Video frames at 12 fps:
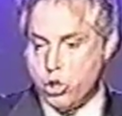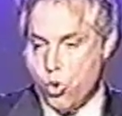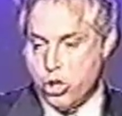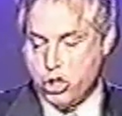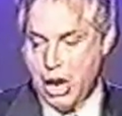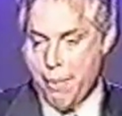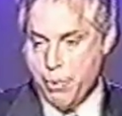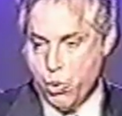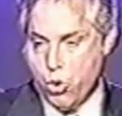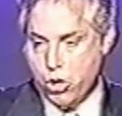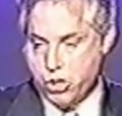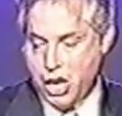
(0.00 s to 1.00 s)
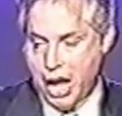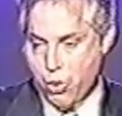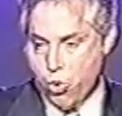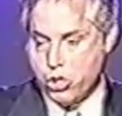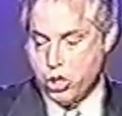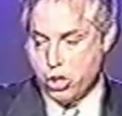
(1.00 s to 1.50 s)
This is the worst job in the world. The guy
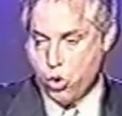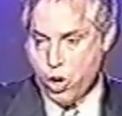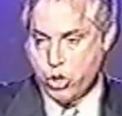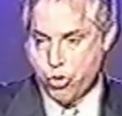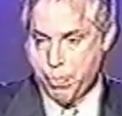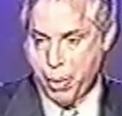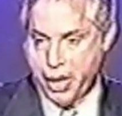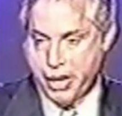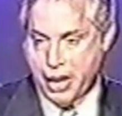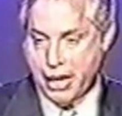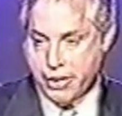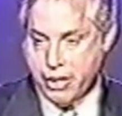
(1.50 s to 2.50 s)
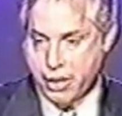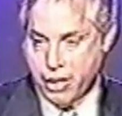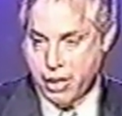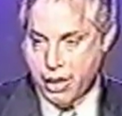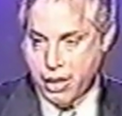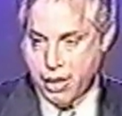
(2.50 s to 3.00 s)
that works at the QuikTrip late at night.
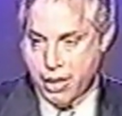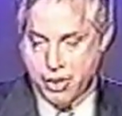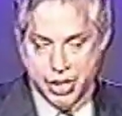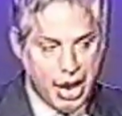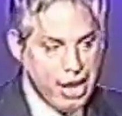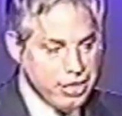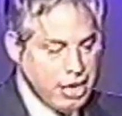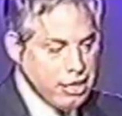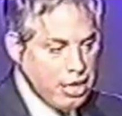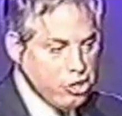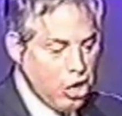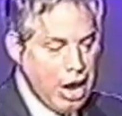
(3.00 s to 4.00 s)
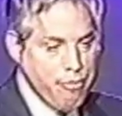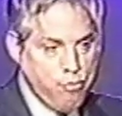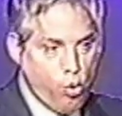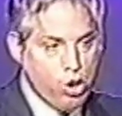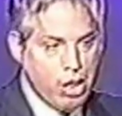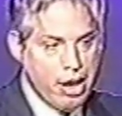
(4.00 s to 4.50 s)
The guy that's got the job
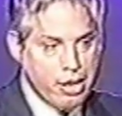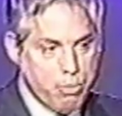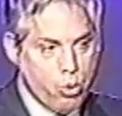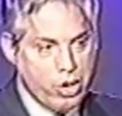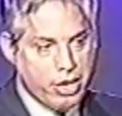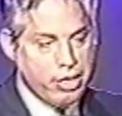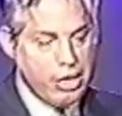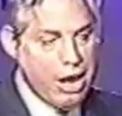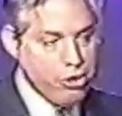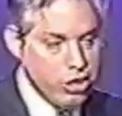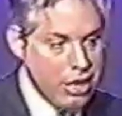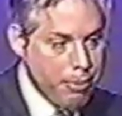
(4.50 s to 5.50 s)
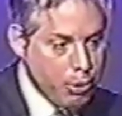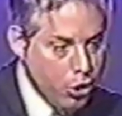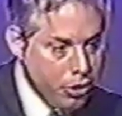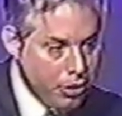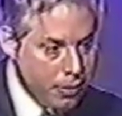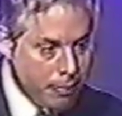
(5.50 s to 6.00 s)
4 o'clock in the morning in the lousy neighborhood.